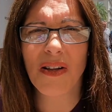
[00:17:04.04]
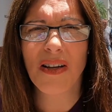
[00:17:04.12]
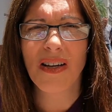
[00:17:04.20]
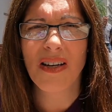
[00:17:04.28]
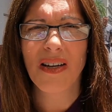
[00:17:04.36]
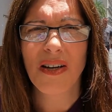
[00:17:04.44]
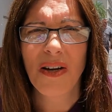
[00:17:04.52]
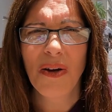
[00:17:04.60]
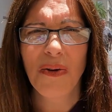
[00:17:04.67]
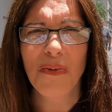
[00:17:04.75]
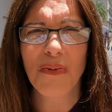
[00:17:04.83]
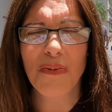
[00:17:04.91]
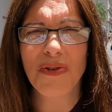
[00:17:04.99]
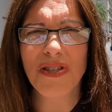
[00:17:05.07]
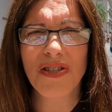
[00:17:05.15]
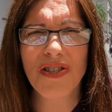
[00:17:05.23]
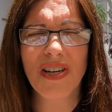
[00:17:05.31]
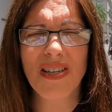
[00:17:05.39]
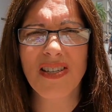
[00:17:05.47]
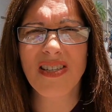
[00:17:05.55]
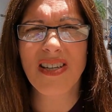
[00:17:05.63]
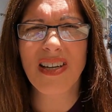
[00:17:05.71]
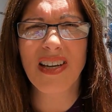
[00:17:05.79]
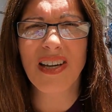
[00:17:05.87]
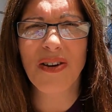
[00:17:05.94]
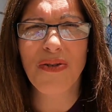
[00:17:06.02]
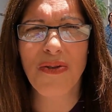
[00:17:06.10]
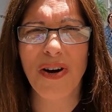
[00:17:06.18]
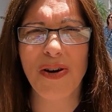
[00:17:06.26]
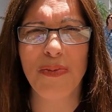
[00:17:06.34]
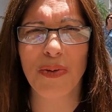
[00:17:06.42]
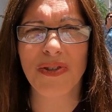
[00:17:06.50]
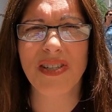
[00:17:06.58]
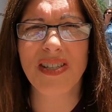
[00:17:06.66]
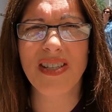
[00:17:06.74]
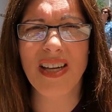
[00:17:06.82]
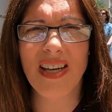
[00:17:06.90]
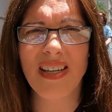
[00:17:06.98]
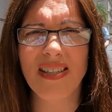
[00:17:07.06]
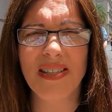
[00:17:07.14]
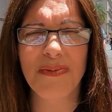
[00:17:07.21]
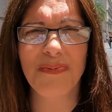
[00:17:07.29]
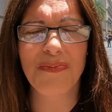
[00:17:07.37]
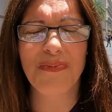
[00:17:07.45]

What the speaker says: It was just incredible to see it.